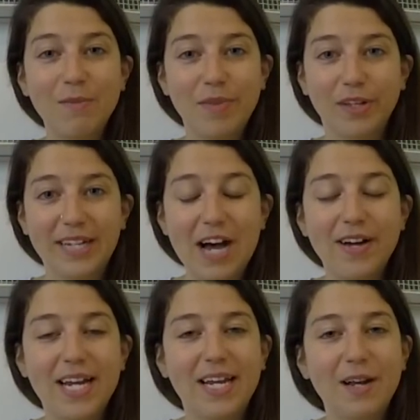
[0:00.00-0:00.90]
and the build
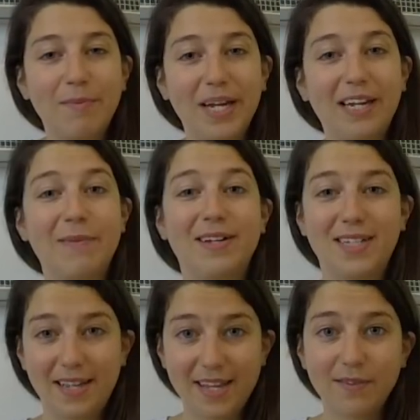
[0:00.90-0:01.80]
out ended up being
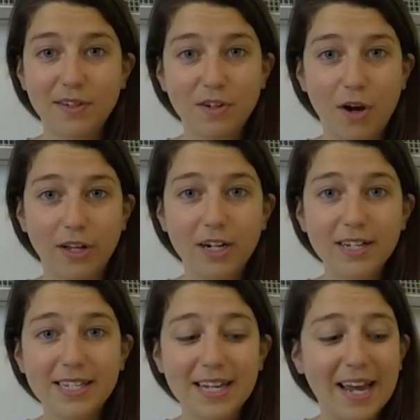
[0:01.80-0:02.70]
about
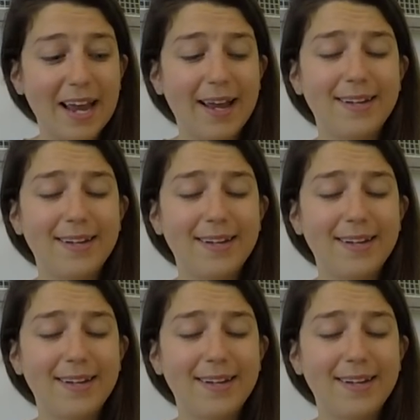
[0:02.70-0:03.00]
$10,000.